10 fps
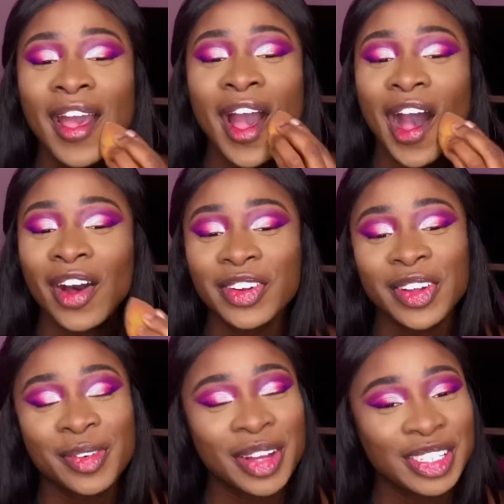I don't
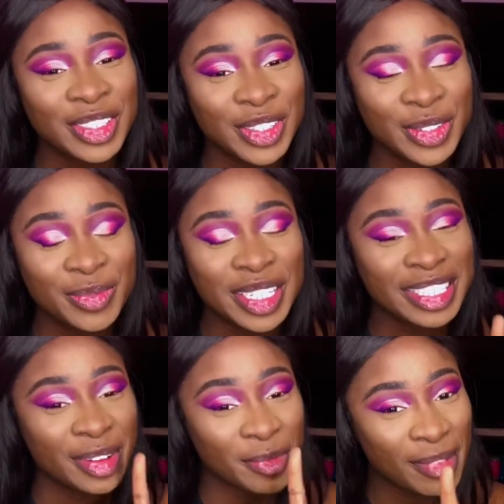know about you, but
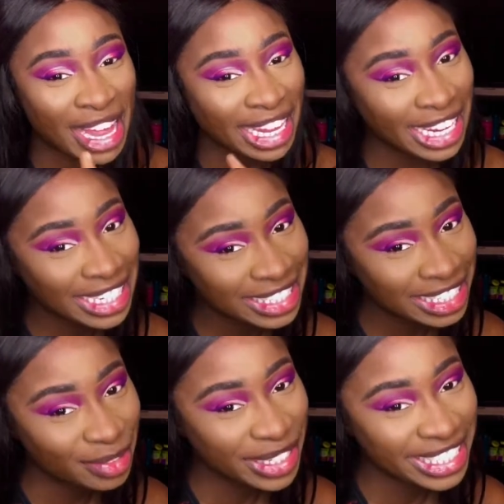some of my
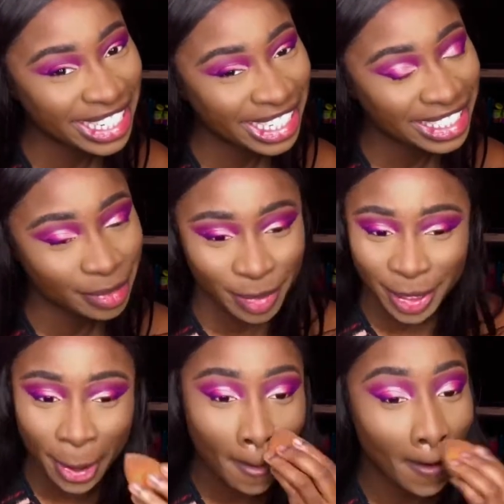exes been texting
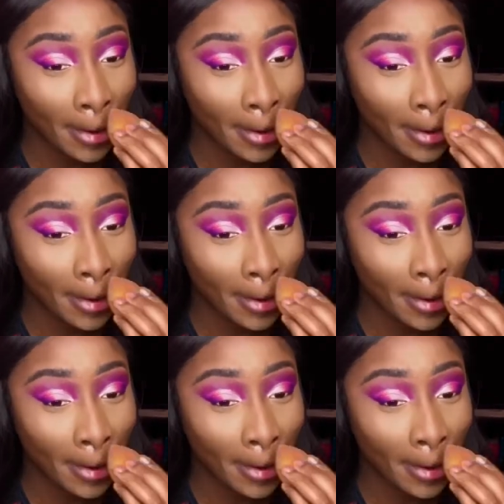me,